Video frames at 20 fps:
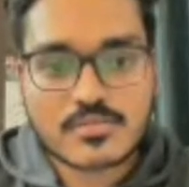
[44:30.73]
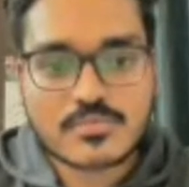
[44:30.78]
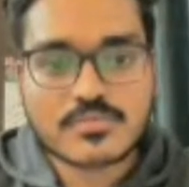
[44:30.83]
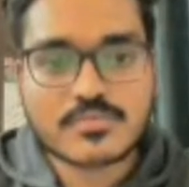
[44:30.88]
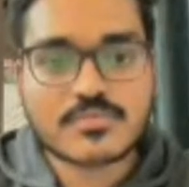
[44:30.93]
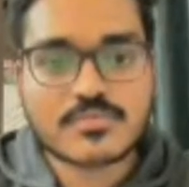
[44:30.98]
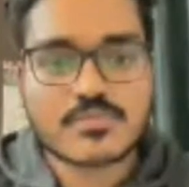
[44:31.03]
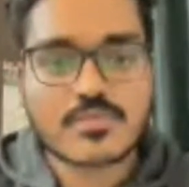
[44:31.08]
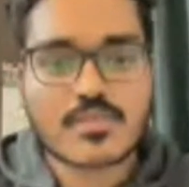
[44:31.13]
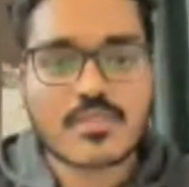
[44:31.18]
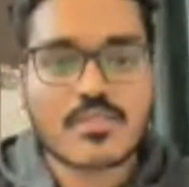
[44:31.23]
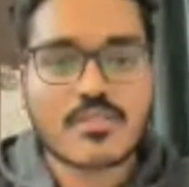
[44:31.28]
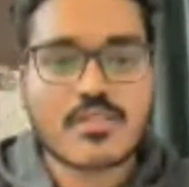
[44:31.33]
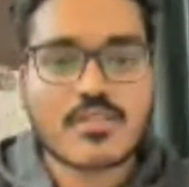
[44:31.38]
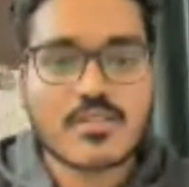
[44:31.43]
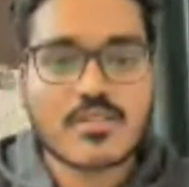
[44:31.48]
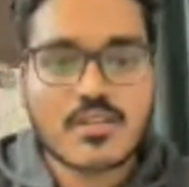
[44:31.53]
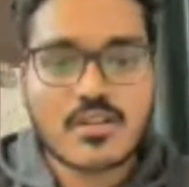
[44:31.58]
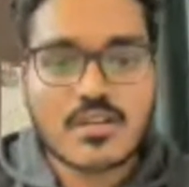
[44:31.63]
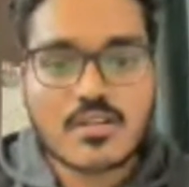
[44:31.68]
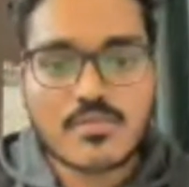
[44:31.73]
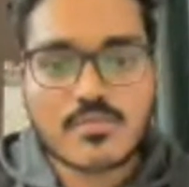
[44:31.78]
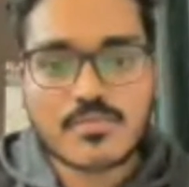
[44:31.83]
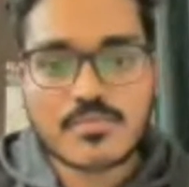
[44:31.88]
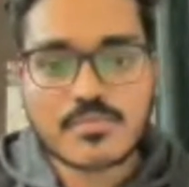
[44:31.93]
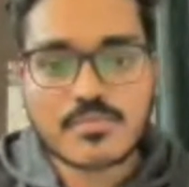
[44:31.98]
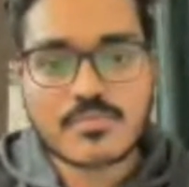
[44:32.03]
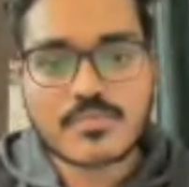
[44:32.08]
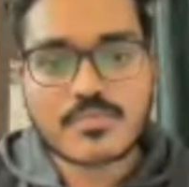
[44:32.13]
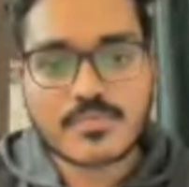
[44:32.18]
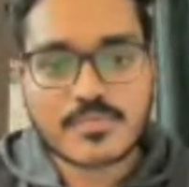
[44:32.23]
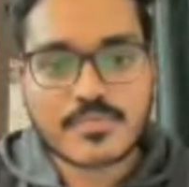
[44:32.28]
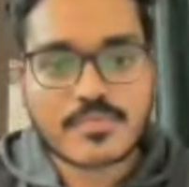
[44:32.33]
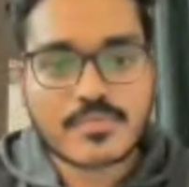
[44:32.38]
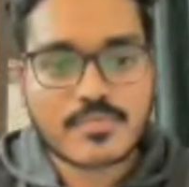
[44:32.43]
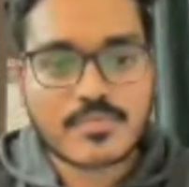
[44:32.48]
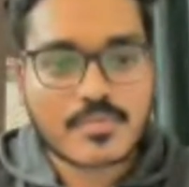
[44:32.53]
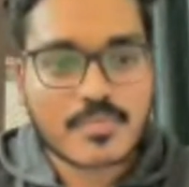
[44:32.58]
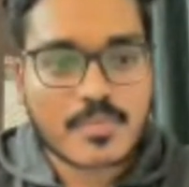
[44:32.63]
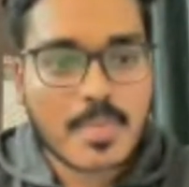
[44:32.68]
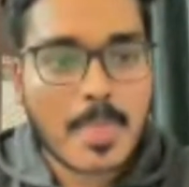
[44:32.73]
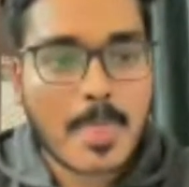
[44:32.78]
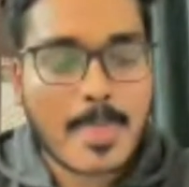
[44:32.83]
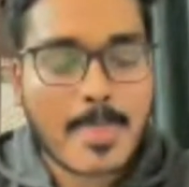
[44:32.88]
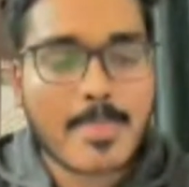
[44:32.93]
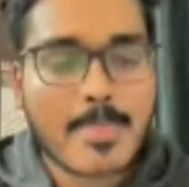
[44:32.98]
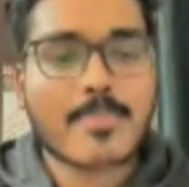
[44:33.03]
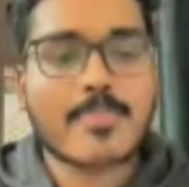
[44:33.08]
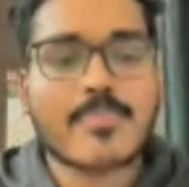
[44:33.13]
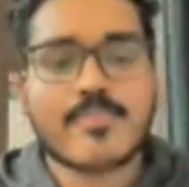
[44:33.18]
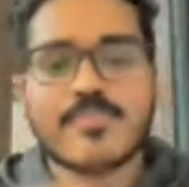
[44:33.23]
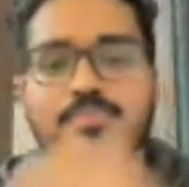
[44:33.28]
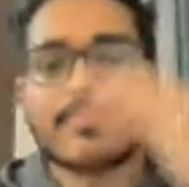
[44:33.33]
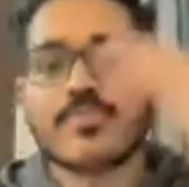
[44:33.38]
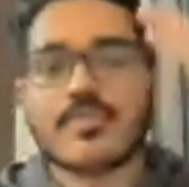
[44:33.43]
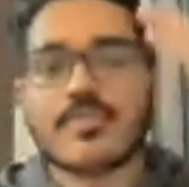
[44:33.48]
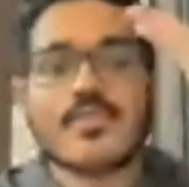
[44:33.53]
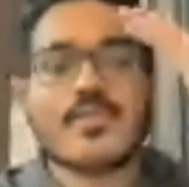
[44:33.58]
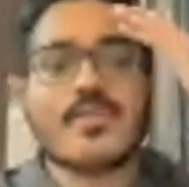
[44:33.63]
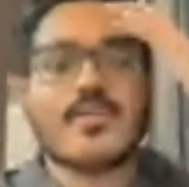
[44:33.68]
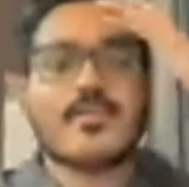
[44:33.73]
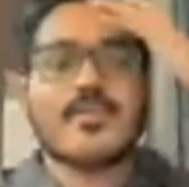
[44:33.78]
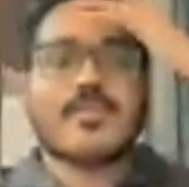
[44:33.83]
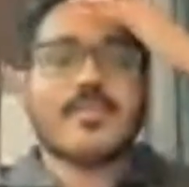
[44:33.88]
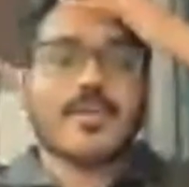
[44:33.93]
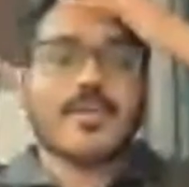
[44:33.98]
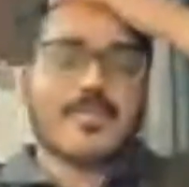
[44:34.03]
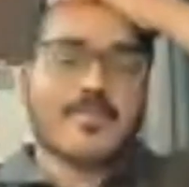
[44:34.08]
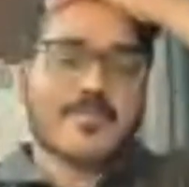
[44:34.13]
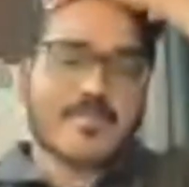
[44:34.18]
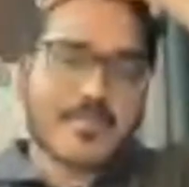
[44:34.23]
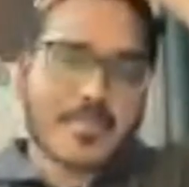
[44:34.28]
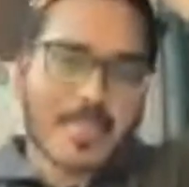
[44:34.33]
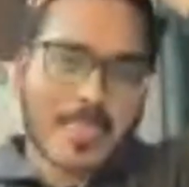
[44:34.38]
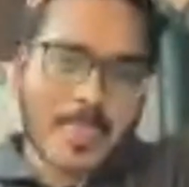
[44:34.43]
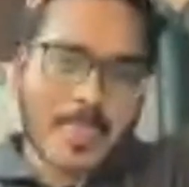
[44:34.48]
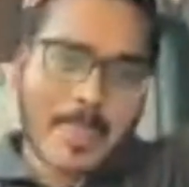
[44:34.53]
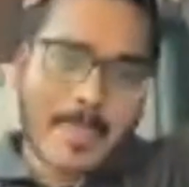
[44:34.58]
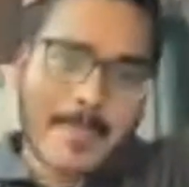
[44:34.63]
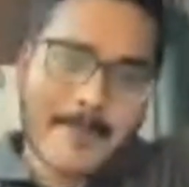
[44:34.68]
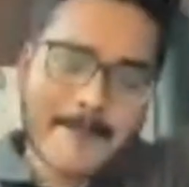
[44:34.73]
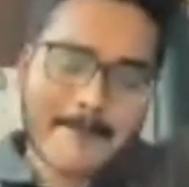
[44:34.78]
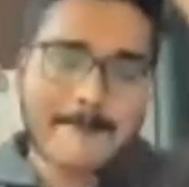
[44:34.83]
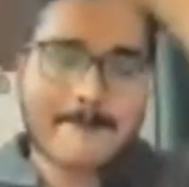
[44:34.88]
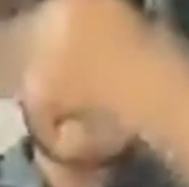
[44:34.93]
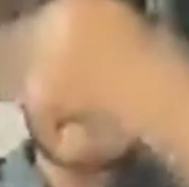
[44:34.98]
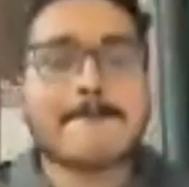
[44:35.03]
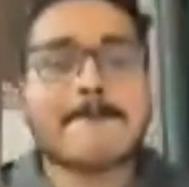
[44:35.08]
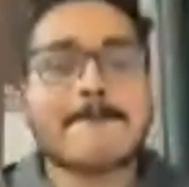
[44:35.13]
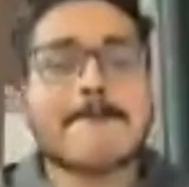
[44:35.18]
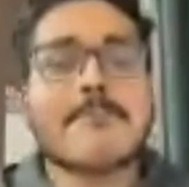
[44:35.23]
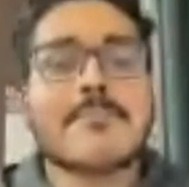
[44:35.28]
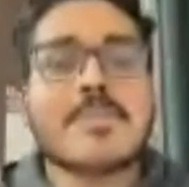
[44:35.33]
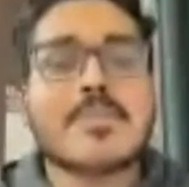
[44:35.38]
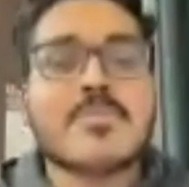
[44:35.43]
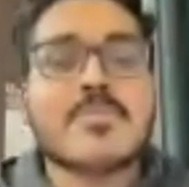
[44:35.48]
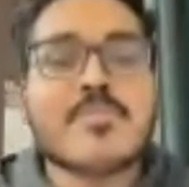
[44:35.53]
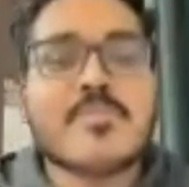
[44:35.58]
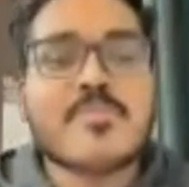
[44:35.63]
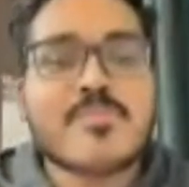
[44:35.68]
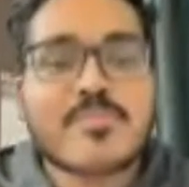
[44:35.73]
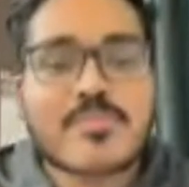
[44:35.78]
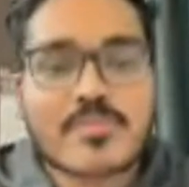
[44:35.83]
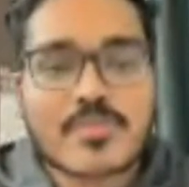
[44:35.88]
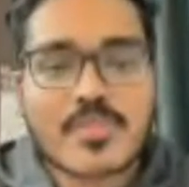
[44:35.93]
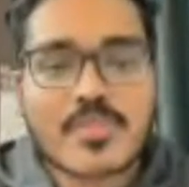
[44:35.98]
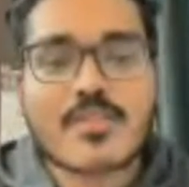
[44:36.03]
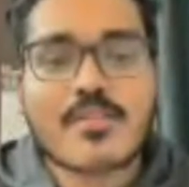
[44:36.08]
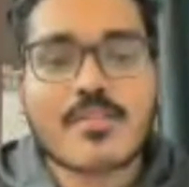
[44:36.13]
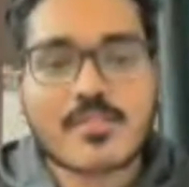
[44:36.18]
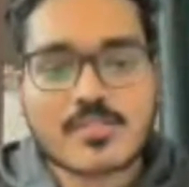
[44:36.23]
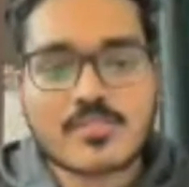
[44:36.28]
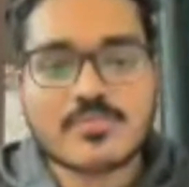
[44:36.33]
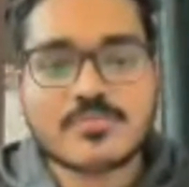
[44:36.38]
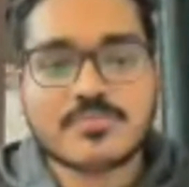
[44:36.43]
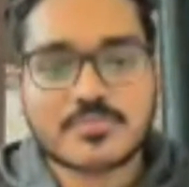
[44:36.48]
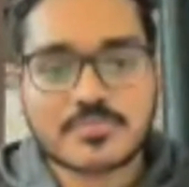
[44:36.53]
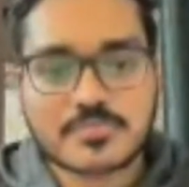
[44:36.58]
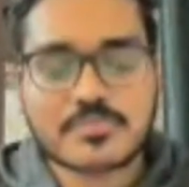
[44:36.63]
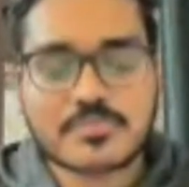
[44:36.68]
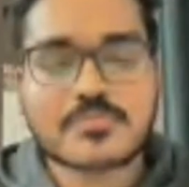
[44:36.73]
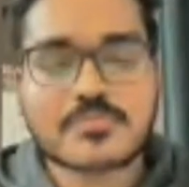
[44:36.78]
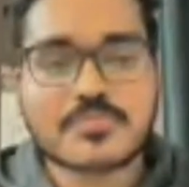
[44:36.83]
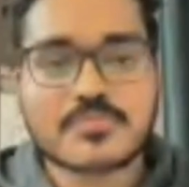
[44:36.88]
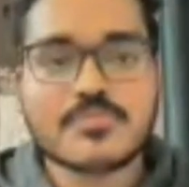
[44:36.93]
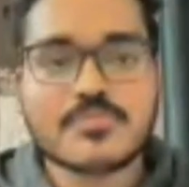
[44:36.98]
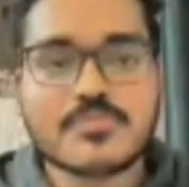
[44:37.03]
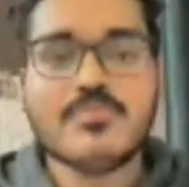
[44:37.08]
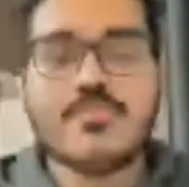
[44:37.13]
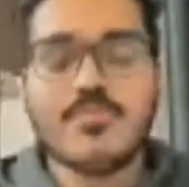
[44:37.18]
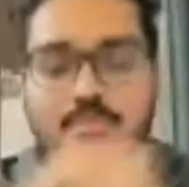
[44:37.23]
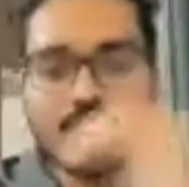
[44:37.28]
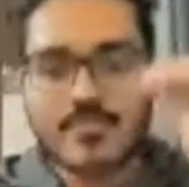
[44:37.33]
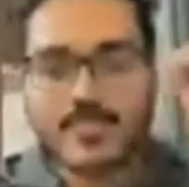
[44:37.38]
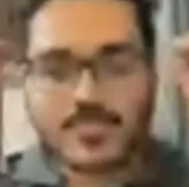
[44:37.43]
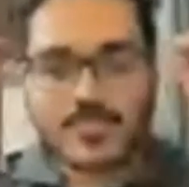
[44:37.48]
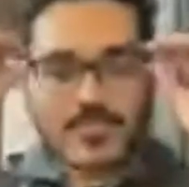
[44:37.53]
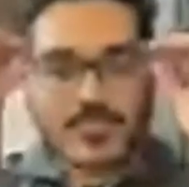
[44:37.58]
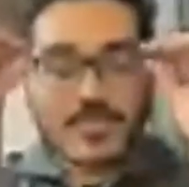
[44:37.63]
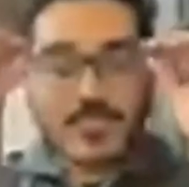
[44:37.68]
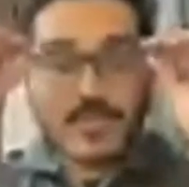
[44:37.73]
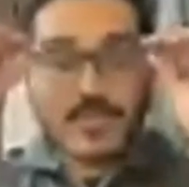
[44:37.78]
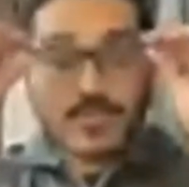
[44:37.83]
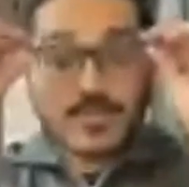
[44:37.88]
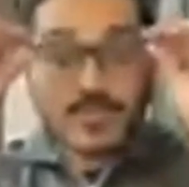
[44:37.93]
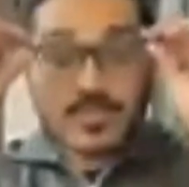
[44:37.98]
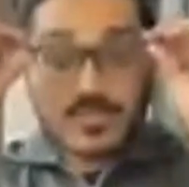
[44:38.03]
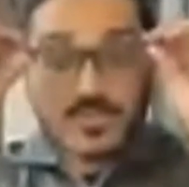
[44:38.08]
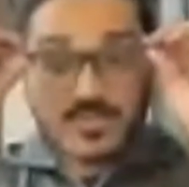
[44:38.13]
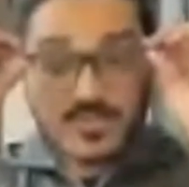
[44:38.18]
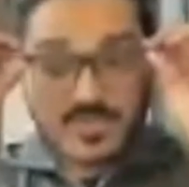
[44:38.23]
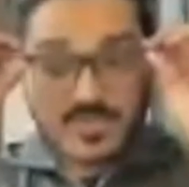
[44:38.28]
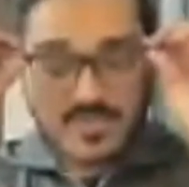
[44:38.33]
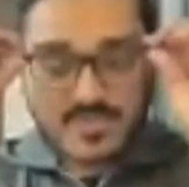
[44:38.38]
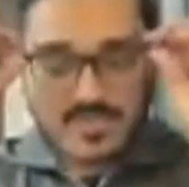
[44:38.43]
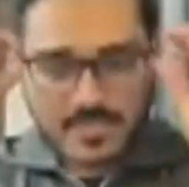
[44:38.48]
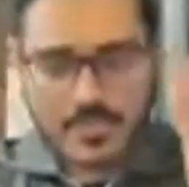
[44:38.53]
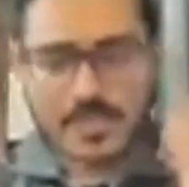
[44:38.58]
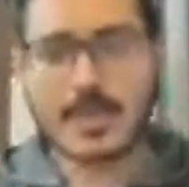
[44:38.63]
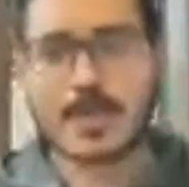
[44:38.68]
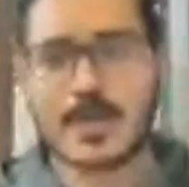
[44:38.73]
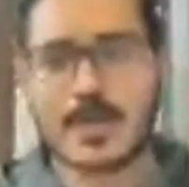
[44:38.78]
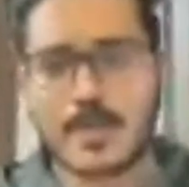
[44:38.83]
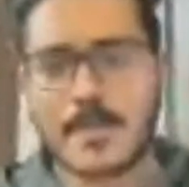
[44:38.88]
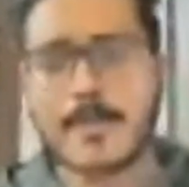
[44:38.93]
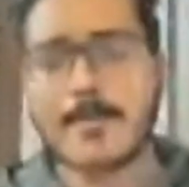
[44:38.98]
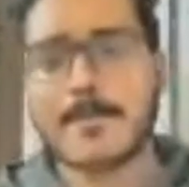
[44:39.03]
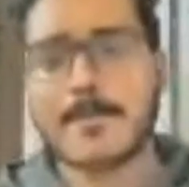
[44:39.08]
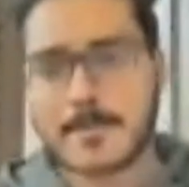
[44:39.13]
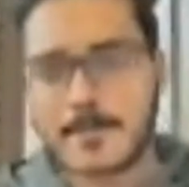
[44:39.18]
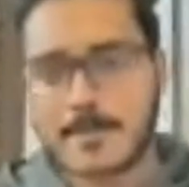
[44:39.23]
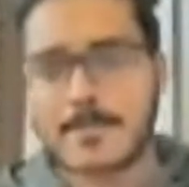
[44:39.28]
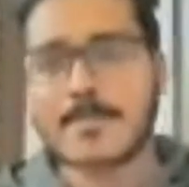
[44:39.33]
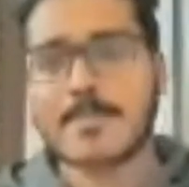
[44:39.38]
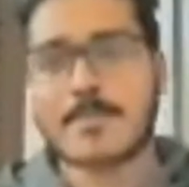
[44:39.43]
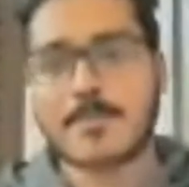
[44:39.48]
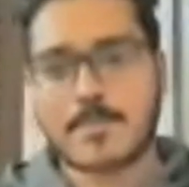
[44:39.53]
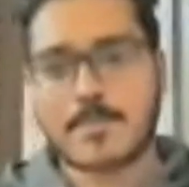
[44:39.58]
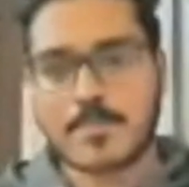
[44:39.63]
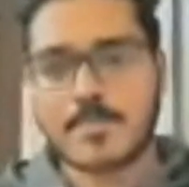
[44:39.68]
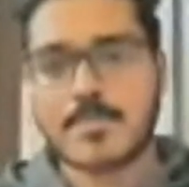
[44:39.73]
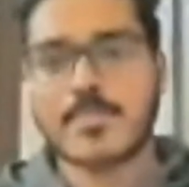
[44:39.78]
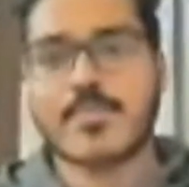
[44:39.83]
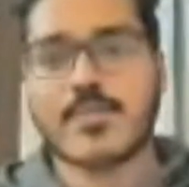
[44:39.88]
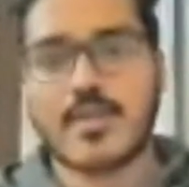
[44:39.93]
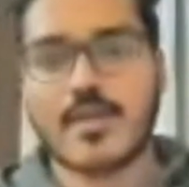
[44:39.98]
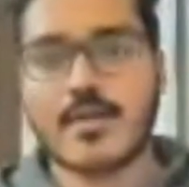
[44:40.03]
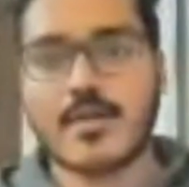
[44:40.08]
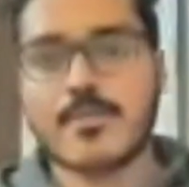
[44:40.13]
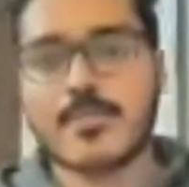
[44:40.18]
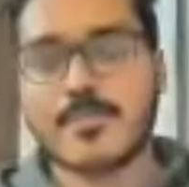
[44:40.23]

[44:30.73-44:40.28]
And okay, so like this was followed by like another popular question that was like until now we heard what goes into like becoming a PM. How do you land the role?